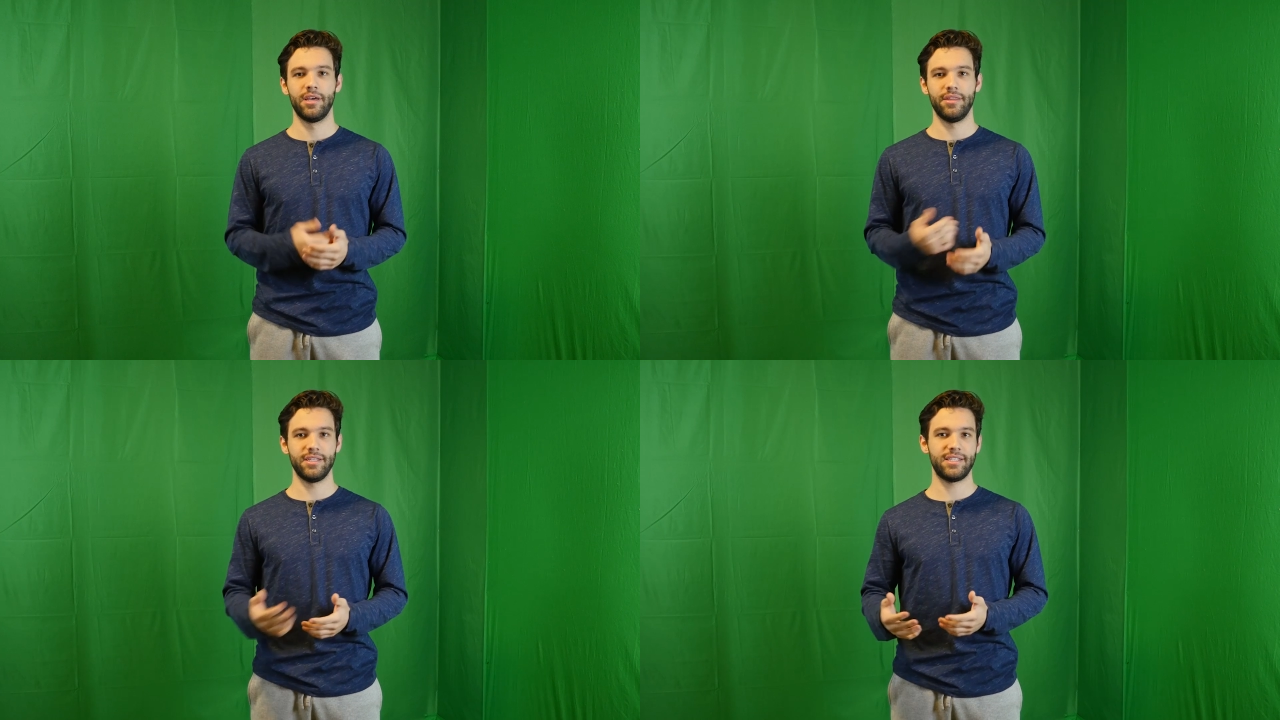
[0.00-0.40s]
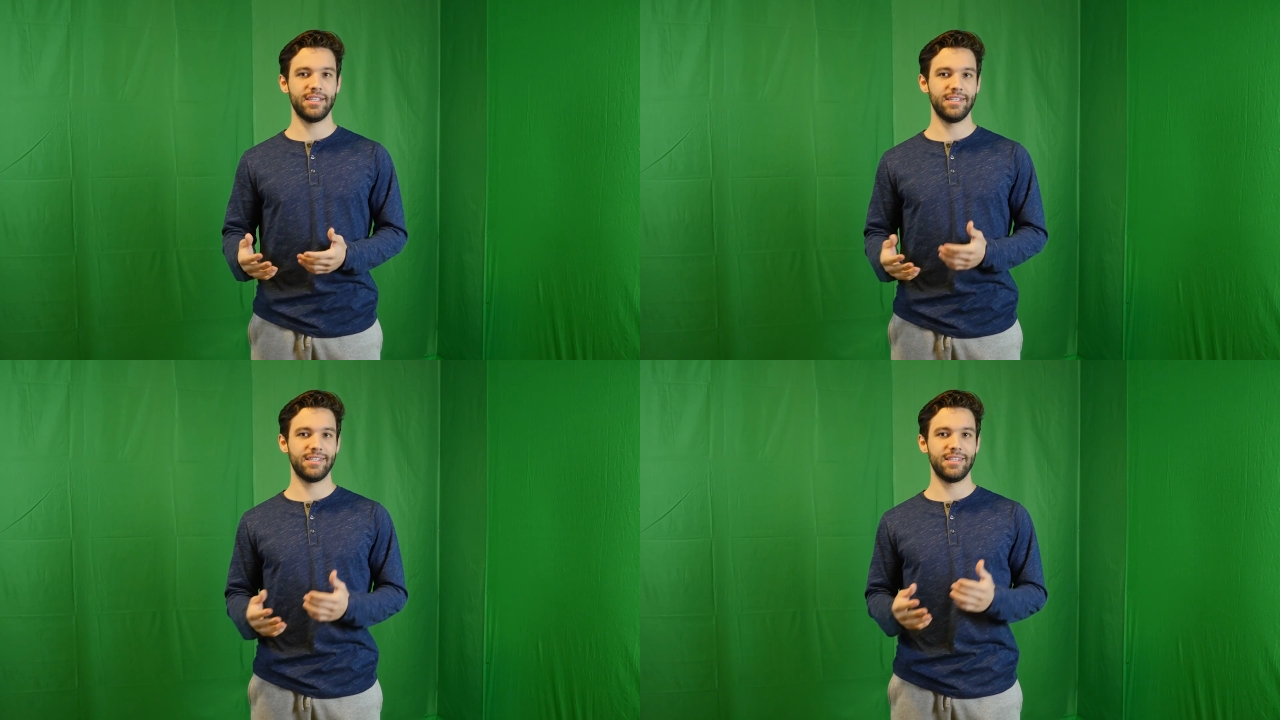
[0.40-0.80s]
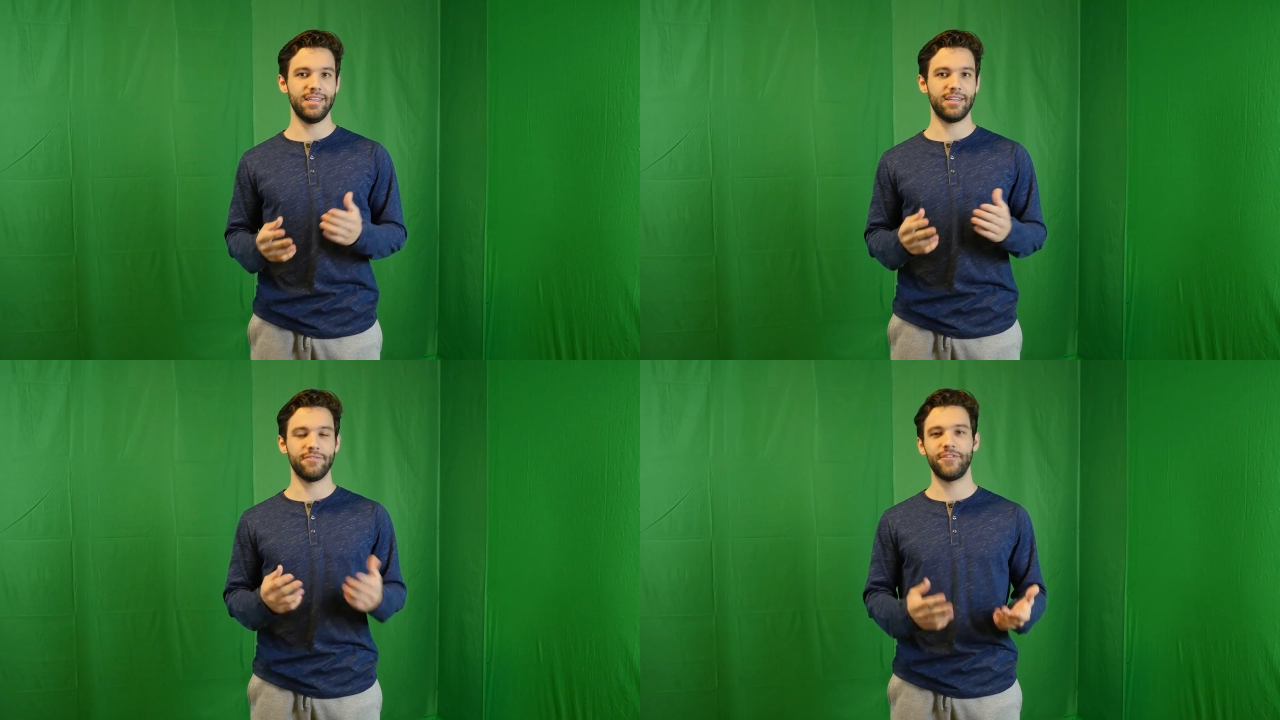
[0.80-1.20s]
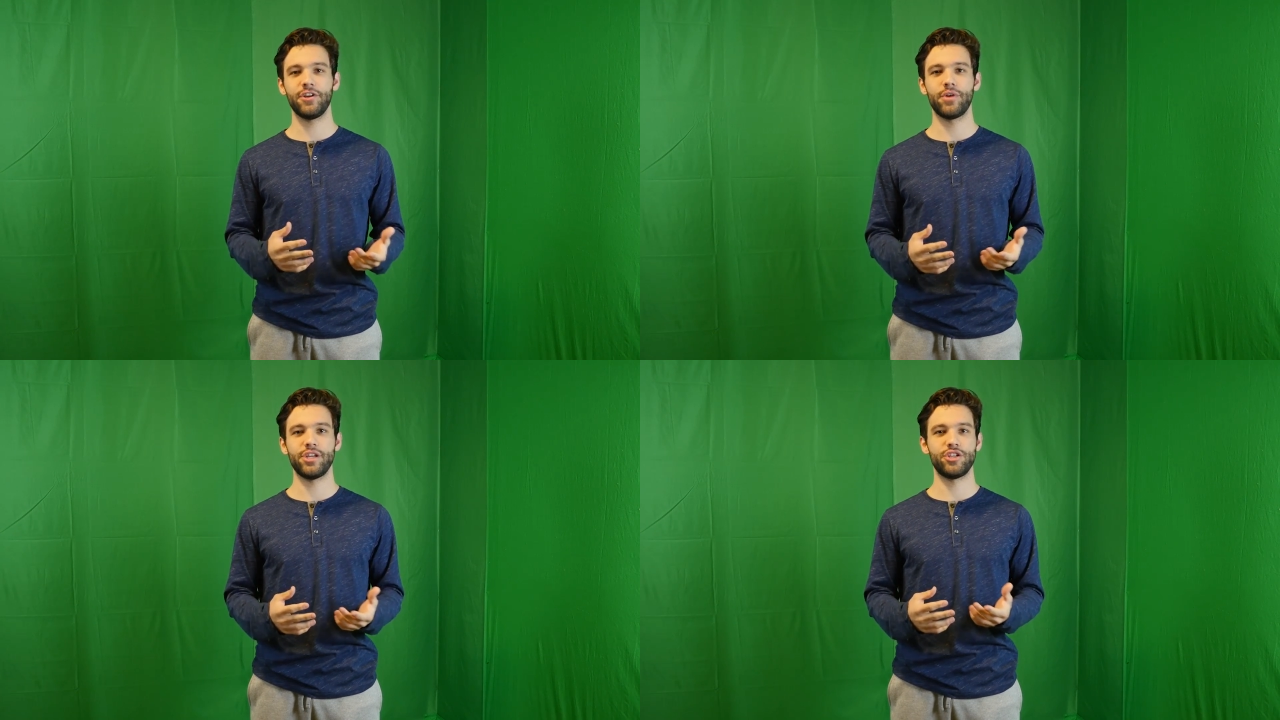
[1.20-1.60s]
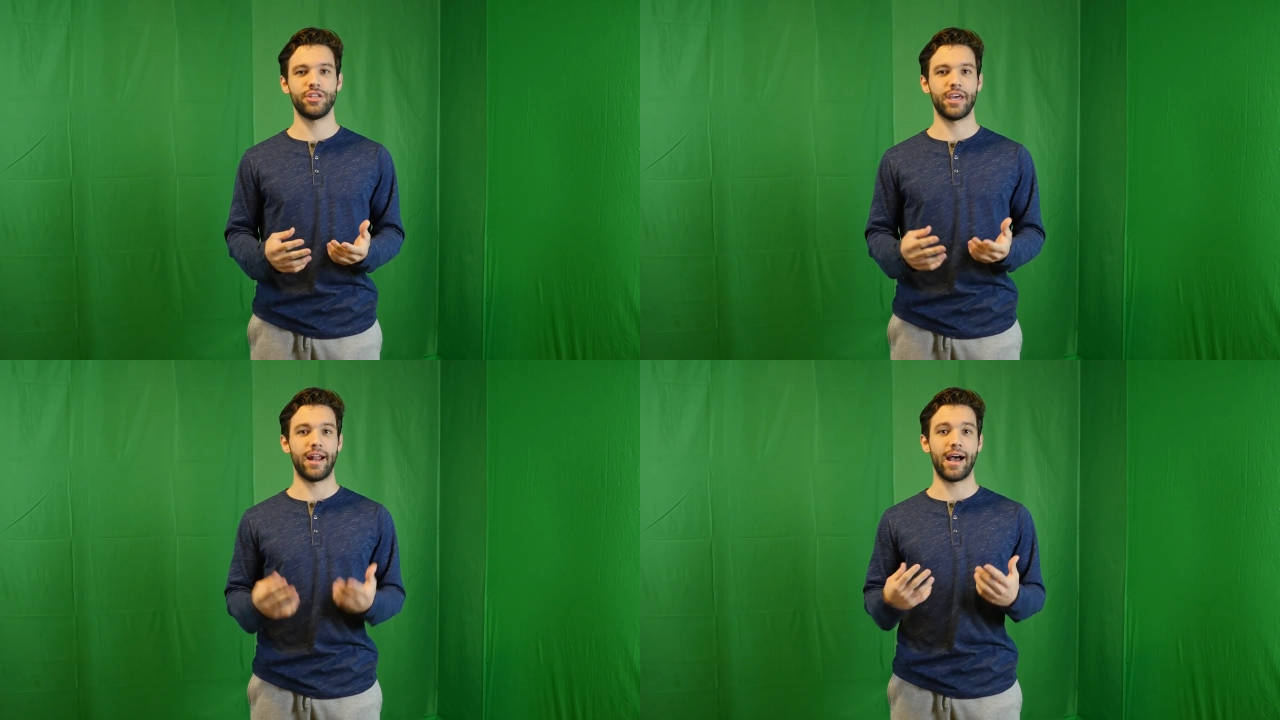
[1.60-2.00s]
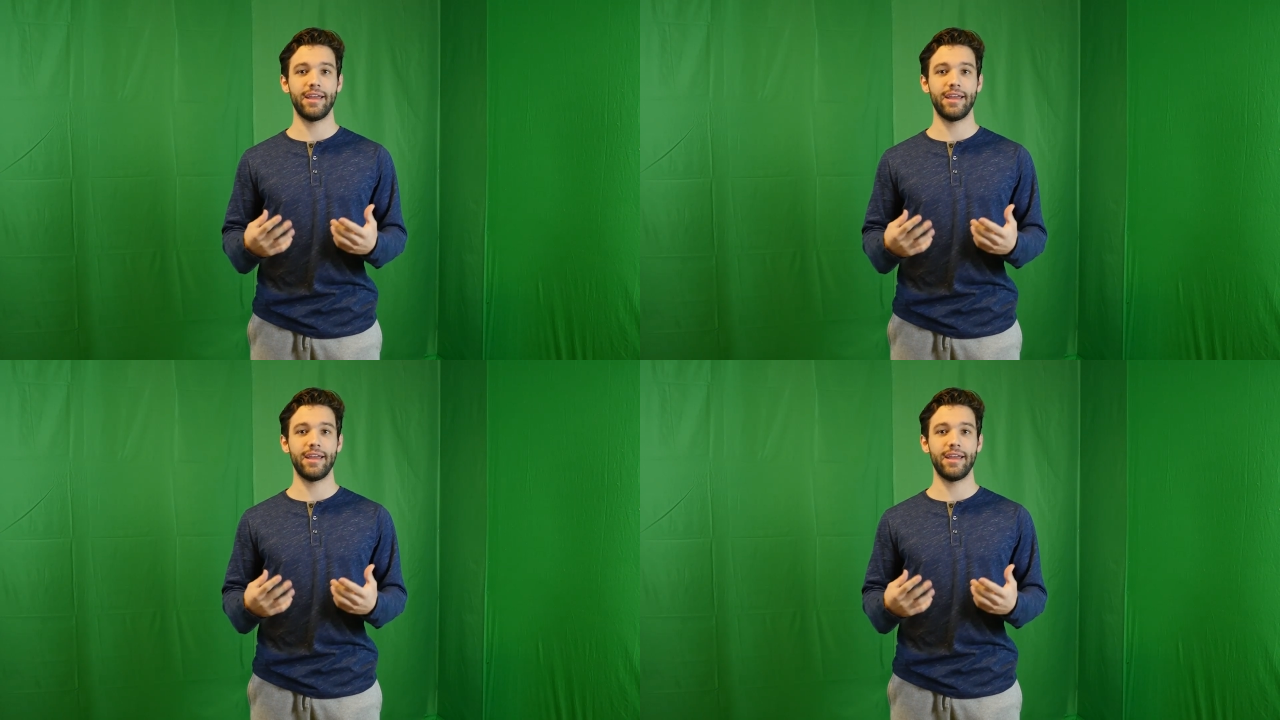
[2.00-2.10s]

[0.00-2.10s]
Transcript: This is the configuration that I